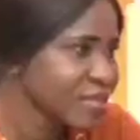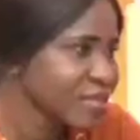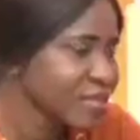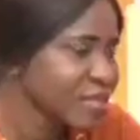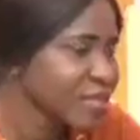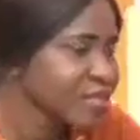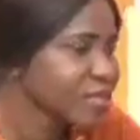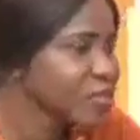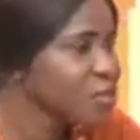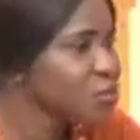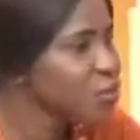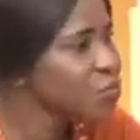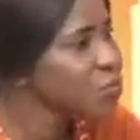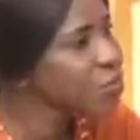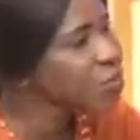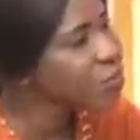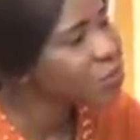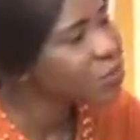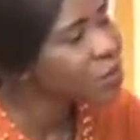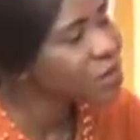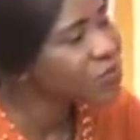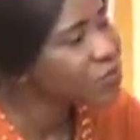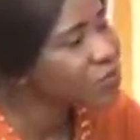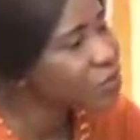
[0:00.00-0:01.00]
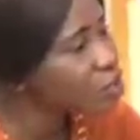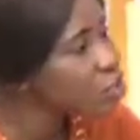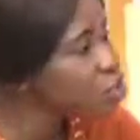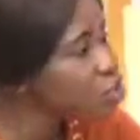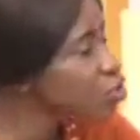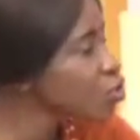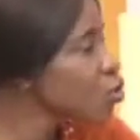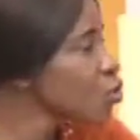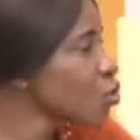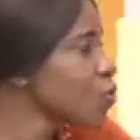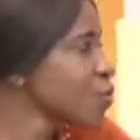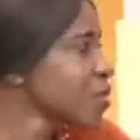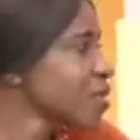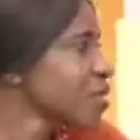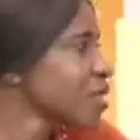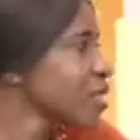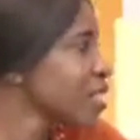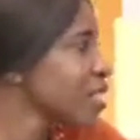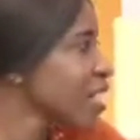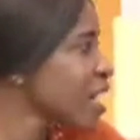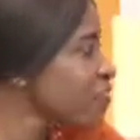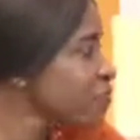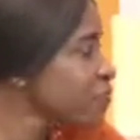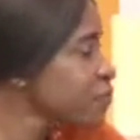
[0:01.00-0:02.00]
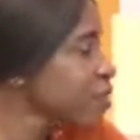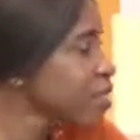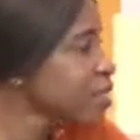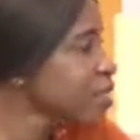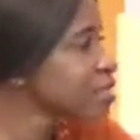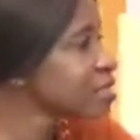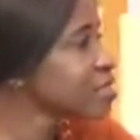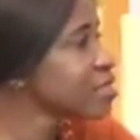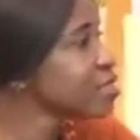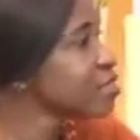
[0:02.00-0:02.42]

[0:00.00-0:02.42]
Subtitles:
see, so people have lost hope in the government,